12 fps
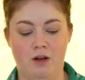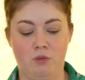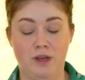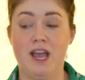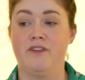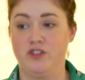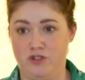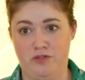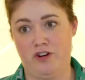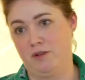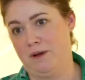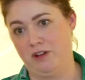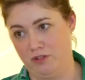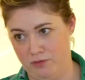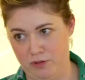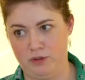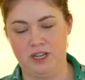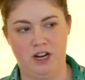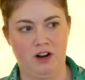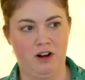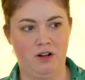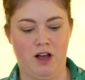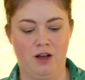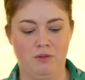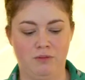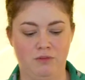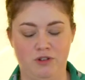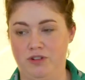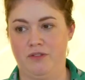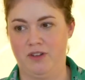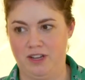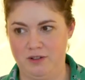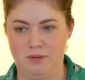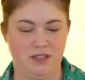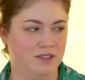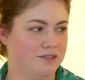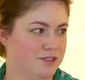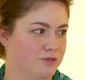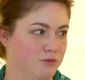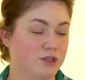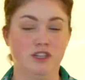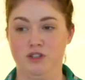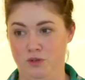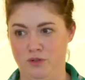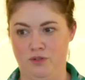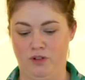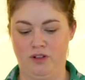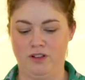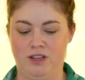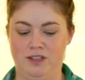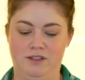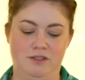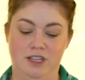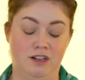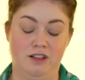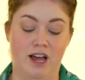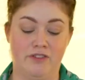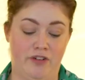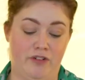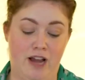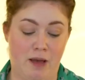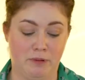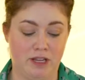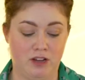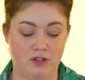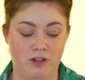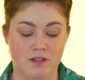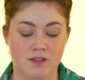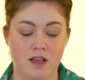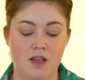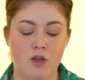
We have the Chiffard passion fruit here, which I find to be really useful in a lot of different applications.